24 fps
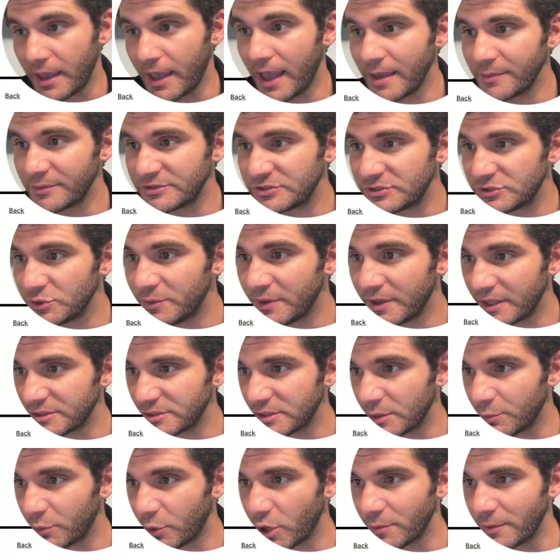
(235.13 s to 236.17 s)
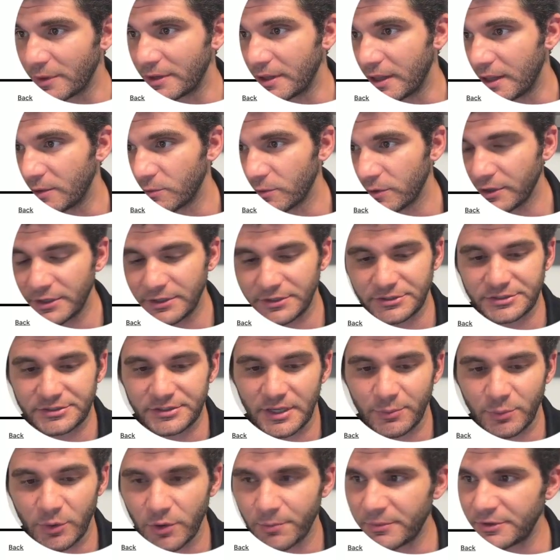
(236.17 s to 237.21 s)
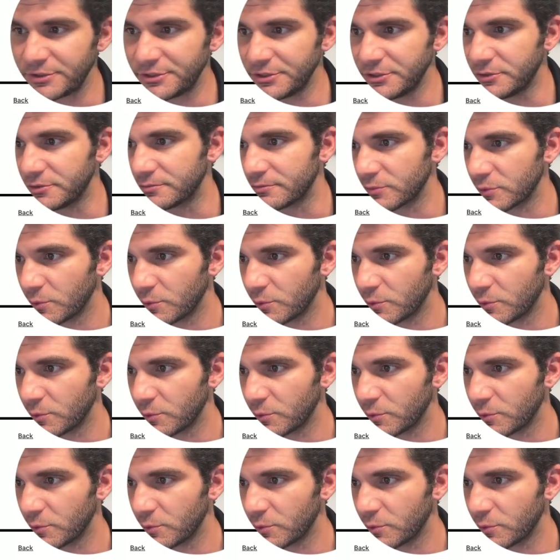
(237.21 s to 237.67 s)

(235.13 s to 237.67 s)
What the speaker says: I'm assuming it's an apartment, and we're gonna just say apartment 2.